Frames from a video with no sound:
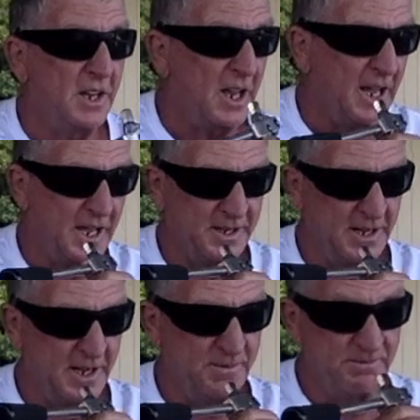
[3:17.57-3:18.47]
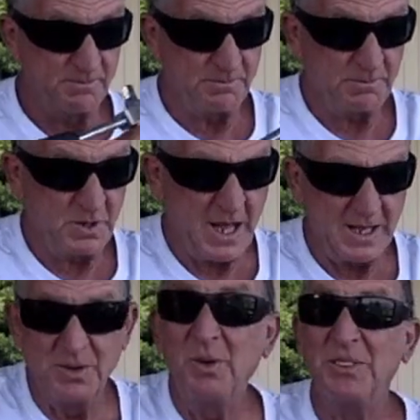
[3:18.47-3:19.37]
And
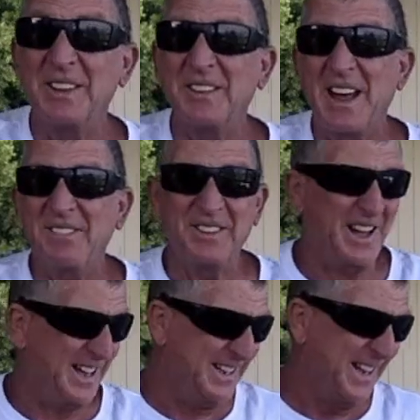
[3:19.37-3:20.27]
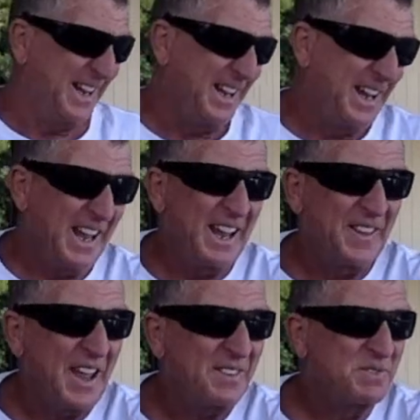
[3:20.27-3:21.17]
send that flying. And
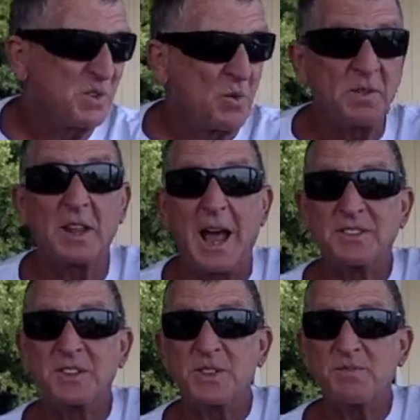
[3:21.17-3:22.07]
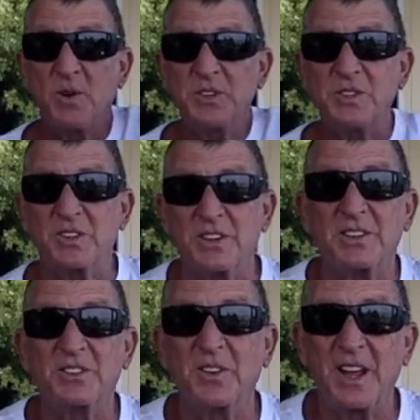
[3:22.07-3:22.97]
they absorb the last of the moisture.
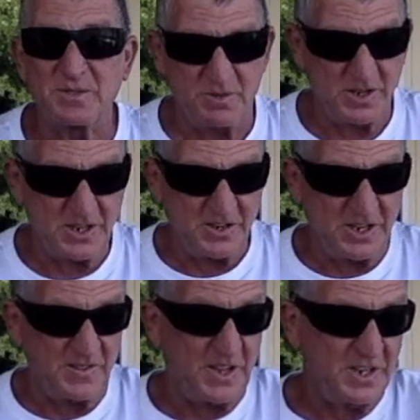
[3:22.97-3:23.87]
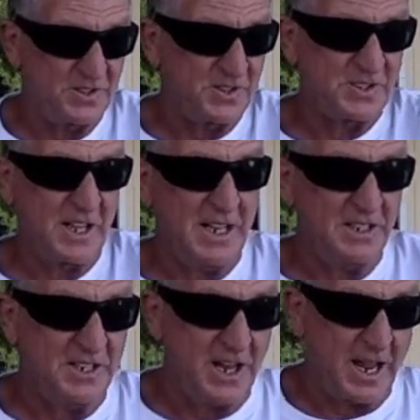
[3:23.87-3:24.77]
So that's pretty good. And then it's just
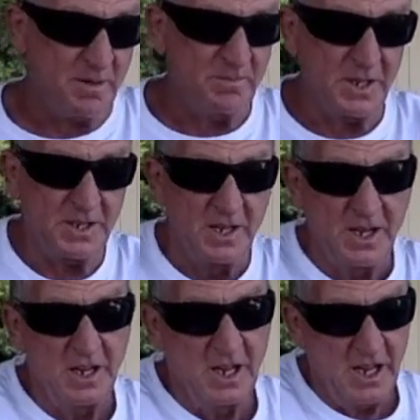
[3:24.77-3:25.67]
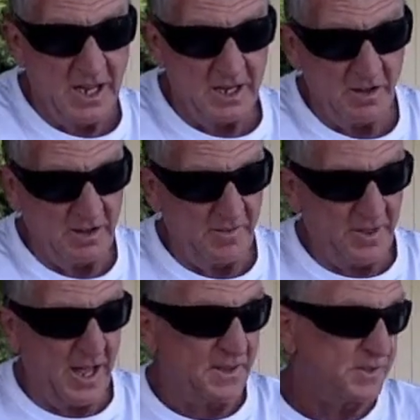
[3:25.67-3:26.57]
slightly damp and all of
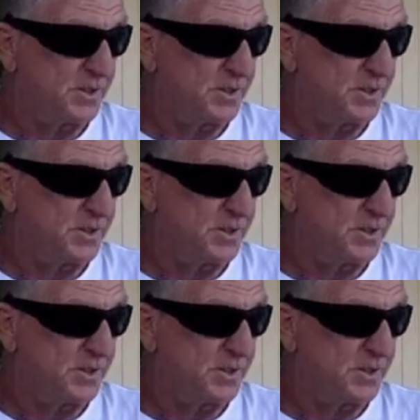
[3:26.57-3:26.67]
that.